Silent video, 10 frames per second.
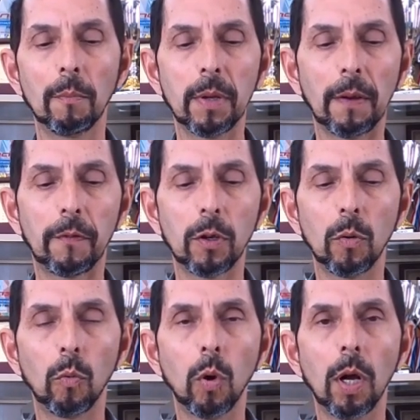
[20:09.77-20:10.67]
If you
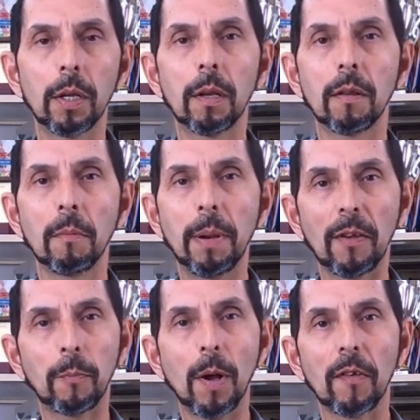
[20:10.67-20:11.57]
want the
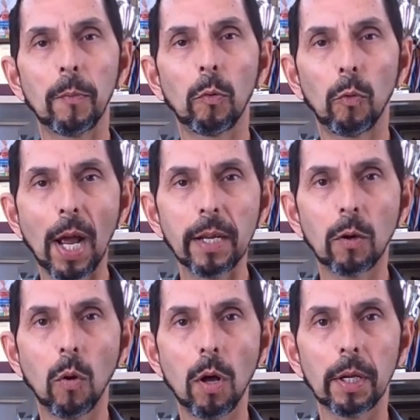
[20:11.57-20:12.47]
best possible ride
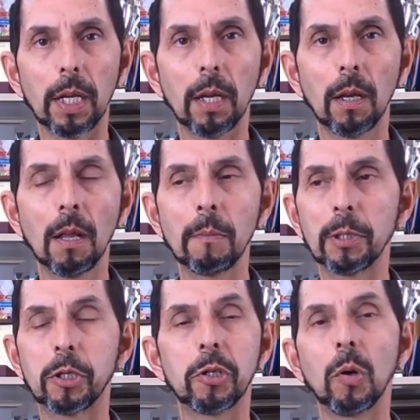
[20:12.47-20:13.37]
quality,
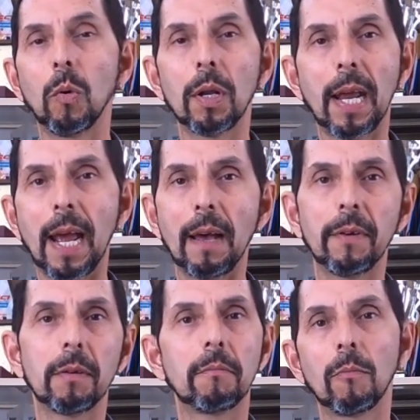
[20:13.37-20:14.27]
but you don't want to have
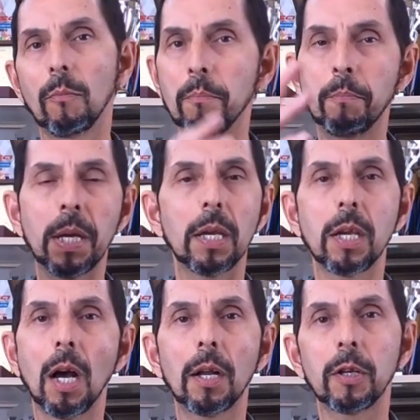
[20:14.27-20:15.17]
it be a
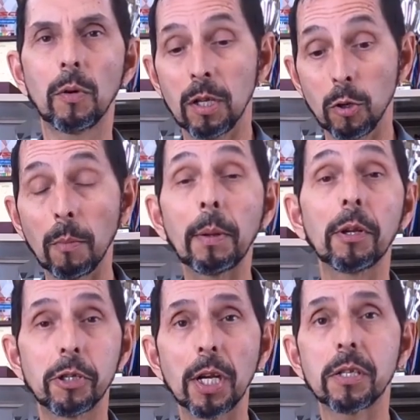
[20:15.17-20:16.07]
yacht, you want to be able
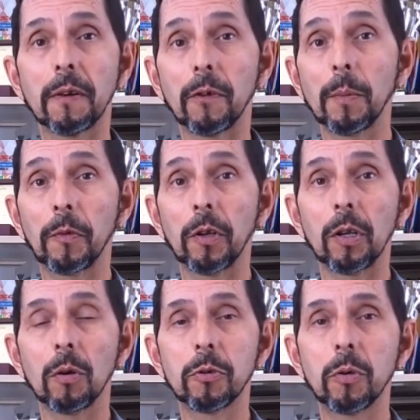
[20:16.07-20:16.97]
to adjust it firm so you can
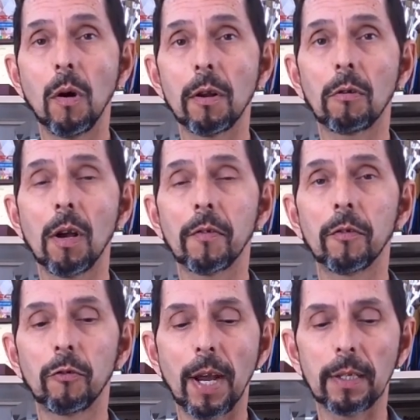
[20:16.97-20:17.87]
go do autocross
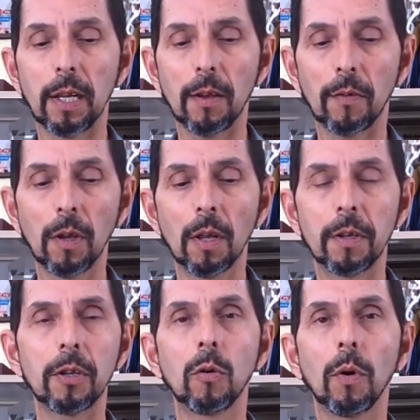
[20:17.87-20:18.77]
and track days,
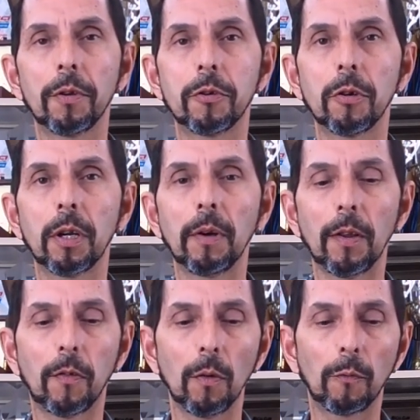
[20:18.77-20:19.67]
then you want the touring
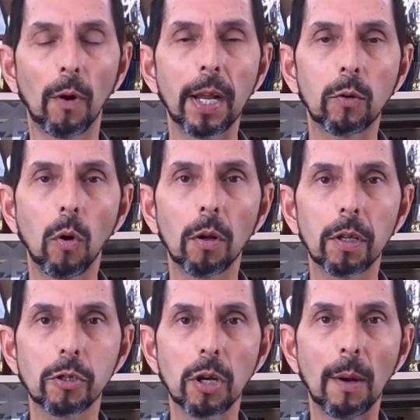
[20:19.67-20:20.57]
rates. So if ride quality
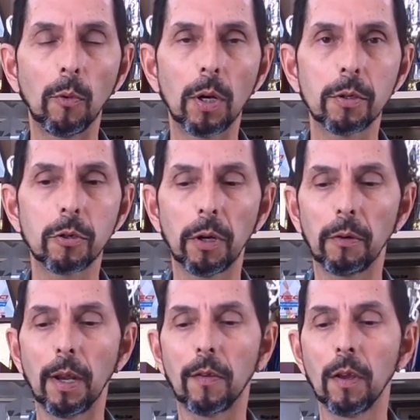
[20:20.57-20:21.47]
is job one, touring
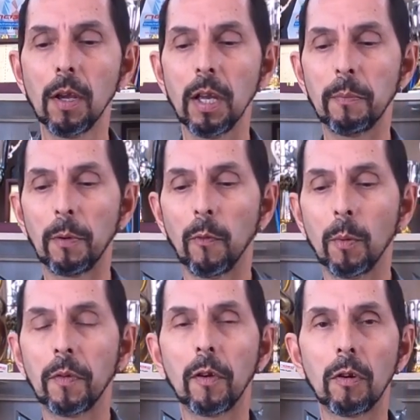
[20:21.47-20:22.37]
rates. If
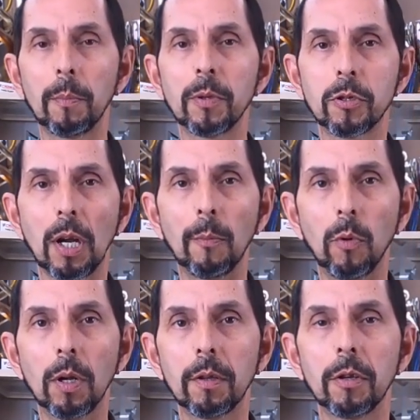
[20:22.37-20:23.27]
performance and grip is job
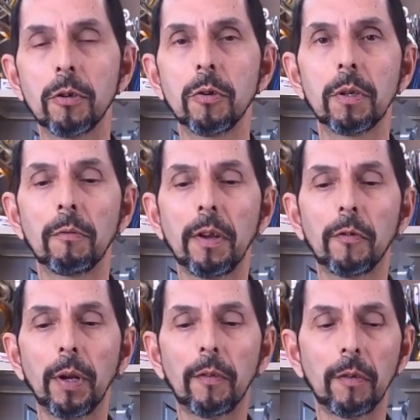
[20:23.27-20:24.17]
one, then you're doing the
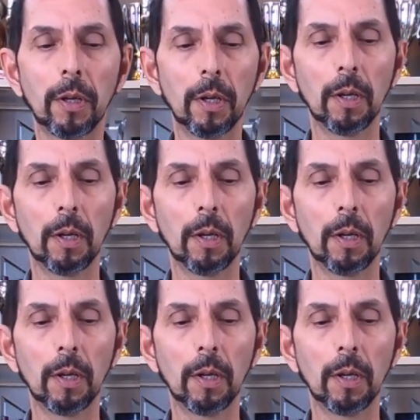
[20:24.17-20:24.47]
race rates.